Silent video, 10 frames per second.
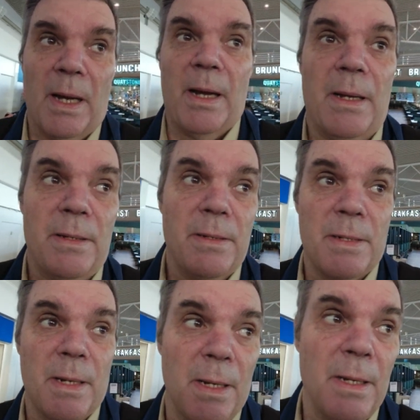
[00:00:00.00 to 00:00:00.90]

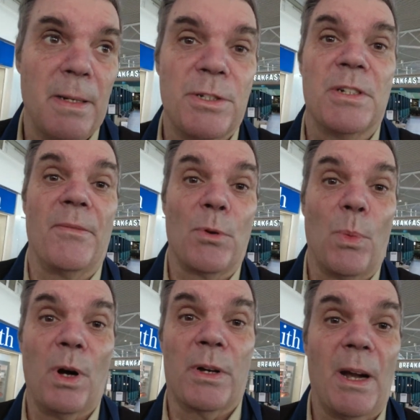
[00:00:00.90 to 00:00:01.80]
and just having
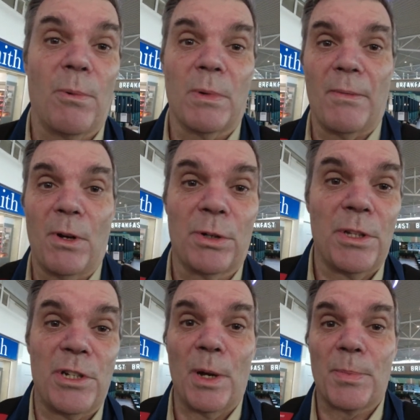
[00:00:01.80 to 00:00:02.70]
a walk around, have a look
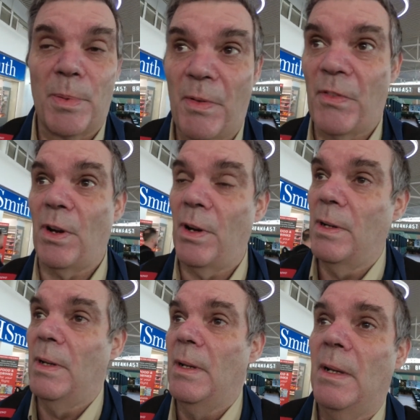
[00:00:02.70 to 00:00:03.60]
at the shops before